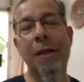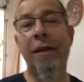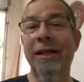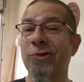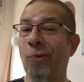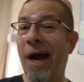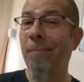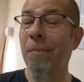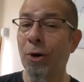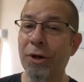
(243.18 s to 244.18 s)
That's
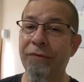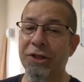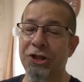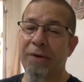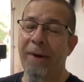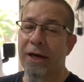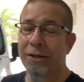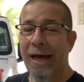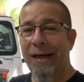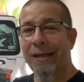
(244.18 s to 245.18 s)
robmotive at
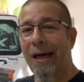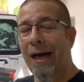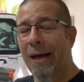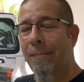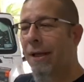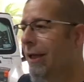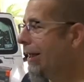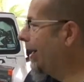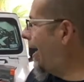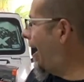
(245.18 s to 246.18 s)
gmail.com.
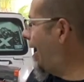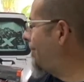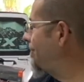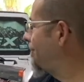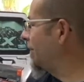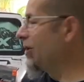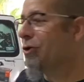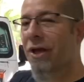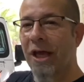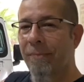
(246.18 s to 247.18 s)
Um, and you
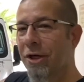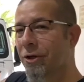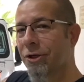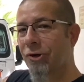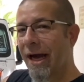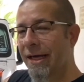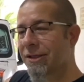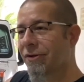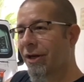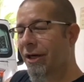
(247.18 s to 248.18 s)
can give me your address
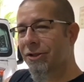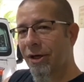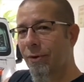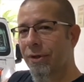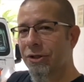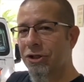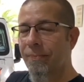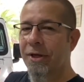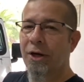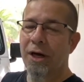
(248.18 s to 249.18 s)
and then I'll tell you what the
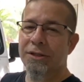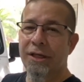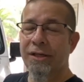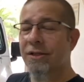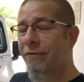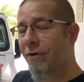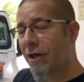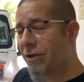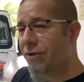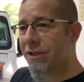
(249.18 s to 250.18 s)
shipping cost is. And if you're
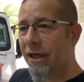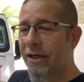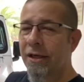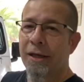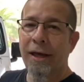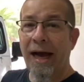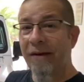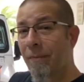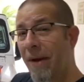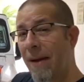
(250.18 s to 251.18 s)
interested, I
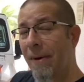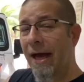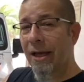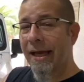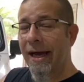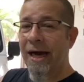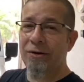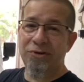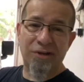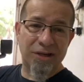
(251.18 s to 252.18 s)
have a PayPal
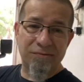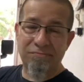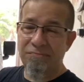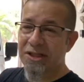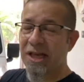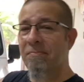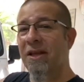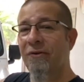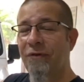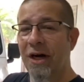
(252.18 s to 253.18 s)
account. You can send me
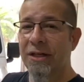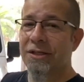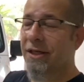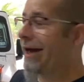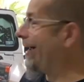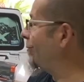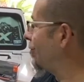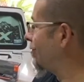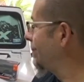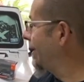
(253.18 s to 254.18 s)
the funds and I
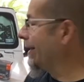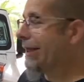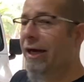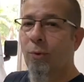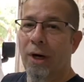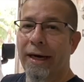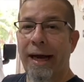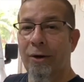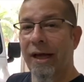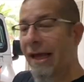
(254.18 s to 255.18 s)
will get one
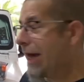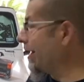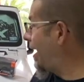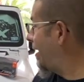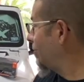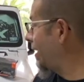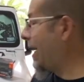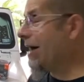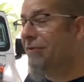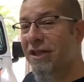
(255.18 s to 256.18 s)
out. Again, I only
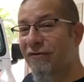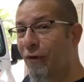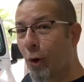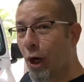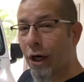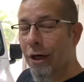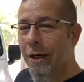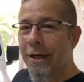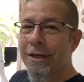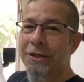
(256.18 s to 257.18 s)
have these four,
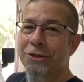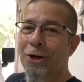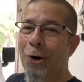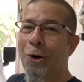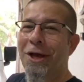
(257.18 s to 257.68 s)
so